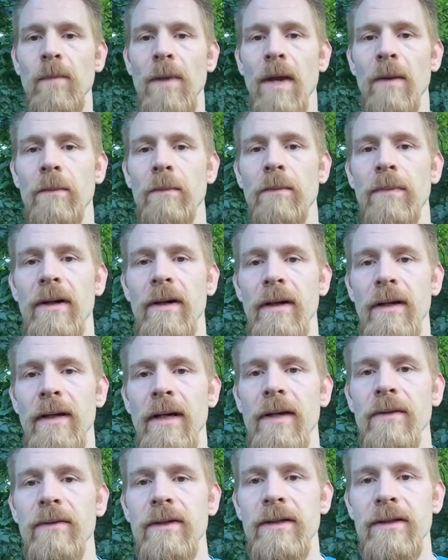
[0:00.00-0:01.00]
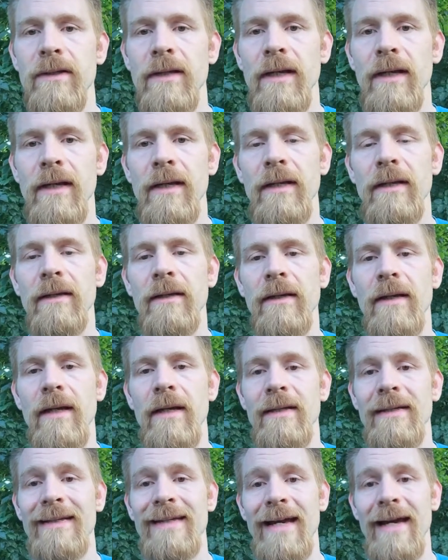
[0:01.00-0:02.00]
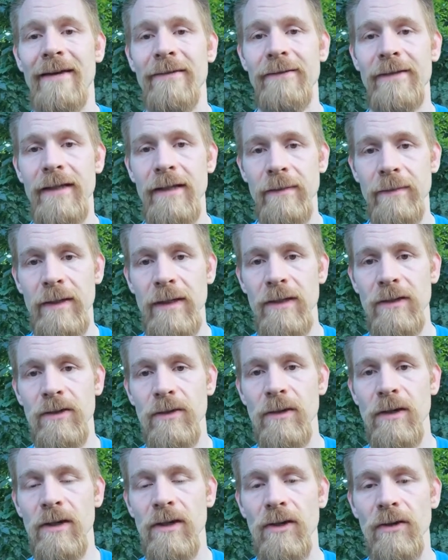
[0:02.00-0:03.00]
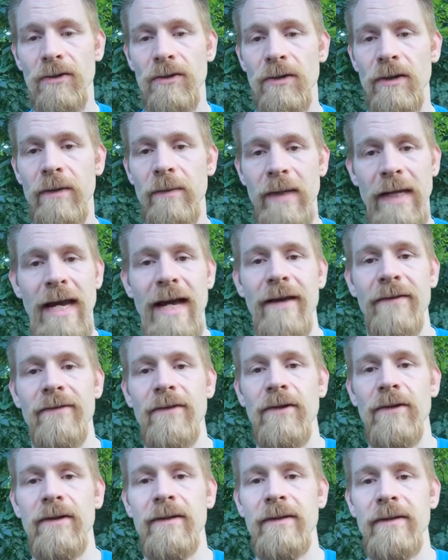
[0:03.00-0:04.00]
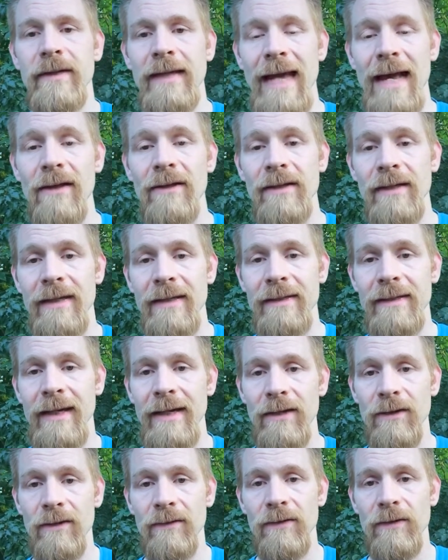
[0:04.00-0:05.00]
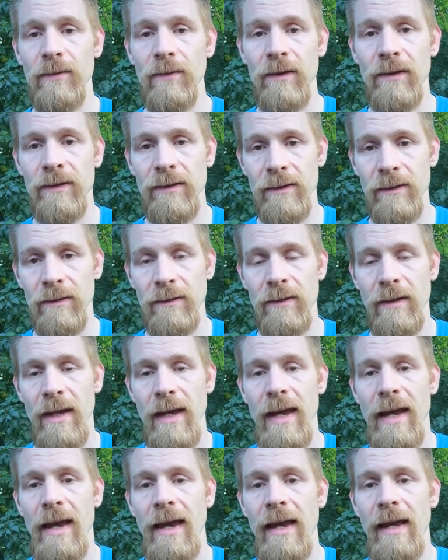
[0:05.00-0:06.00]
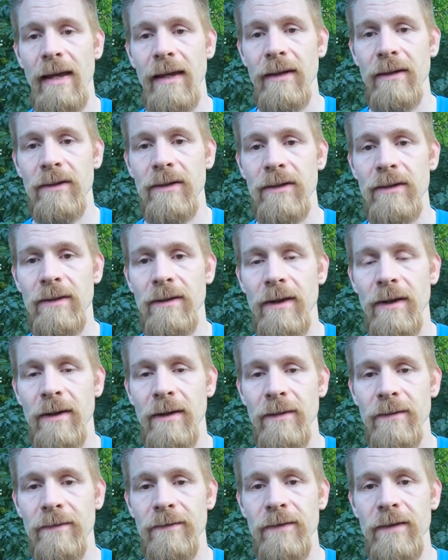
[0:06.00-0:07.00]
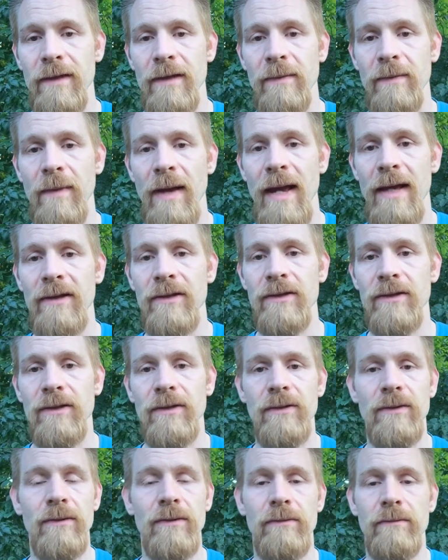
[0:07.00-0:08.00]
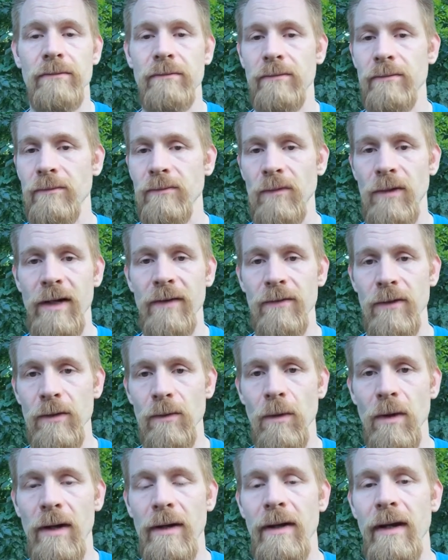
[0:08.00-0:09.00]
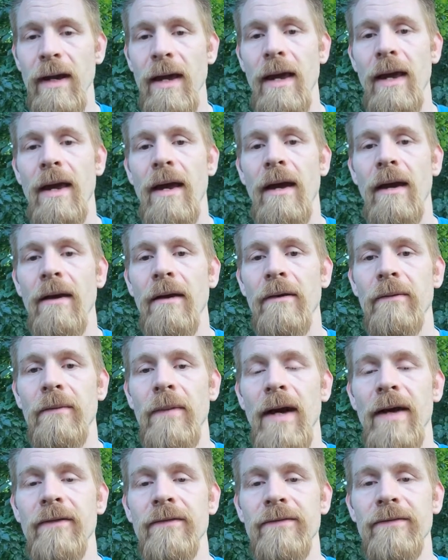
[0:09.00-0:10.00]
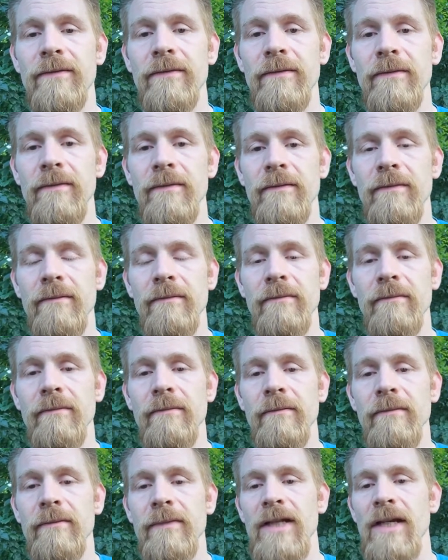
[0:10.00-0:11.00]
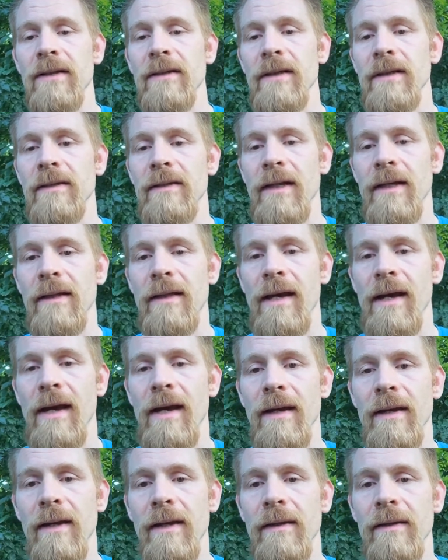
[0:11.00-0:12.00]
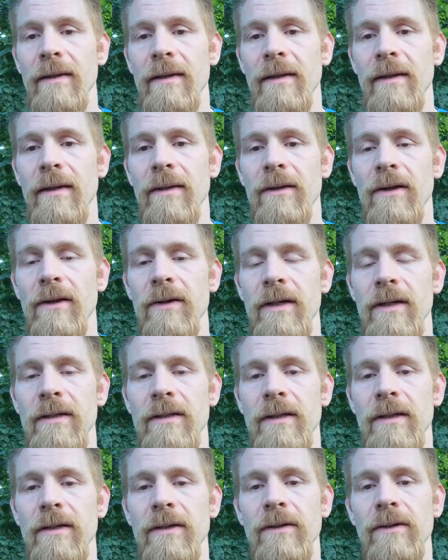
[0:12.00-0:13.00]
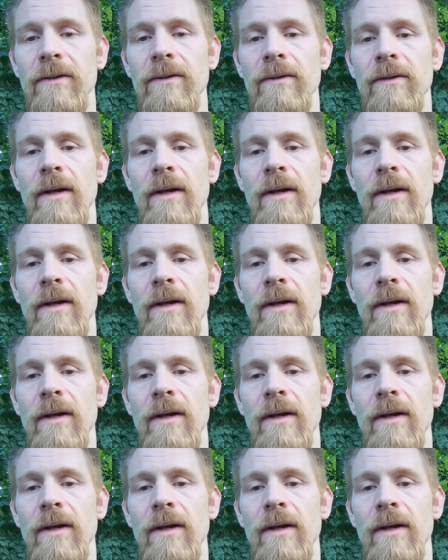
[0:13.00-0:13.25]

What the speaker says: But I would say Daphnia, because you can culture them in a half-gallon container if you want to, and just feed them whenever you want. I've done things like that, and they're easy to do.